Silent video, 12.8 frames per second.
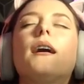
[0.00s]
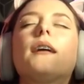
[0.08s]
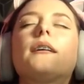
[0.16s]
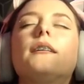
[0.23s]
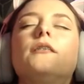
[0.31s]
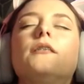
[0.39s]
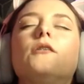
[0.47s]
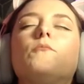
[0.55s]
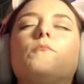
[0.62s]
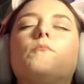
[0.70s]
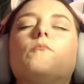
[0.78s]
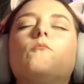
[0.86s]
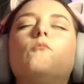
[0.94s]
in the
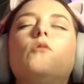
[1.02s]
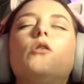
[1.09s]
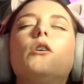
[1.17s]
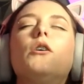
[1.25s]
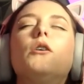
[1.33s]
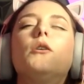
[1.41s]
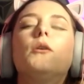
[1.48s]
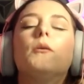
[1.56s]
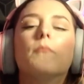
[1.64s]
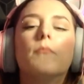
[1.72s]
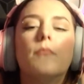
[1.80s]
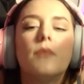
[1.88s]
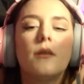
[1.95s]

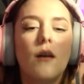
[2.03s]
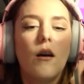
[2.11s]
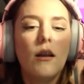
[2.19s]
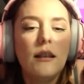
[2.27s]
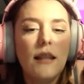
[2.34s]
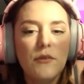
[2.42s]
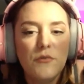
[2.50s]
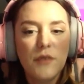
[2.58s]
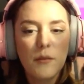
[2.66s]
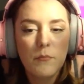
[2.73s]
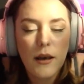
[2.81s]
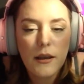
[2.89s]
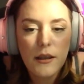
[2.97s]
room. I left it
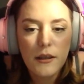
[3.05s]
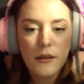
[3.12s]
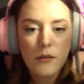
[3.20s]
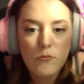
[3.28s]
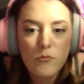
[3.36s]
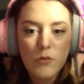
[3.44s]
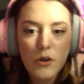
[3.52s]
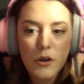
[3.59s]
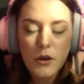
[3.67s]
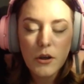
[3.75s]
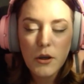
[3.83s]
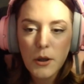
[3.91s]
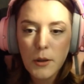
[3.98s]
back in the
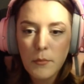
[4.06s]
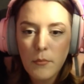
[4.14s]
room. I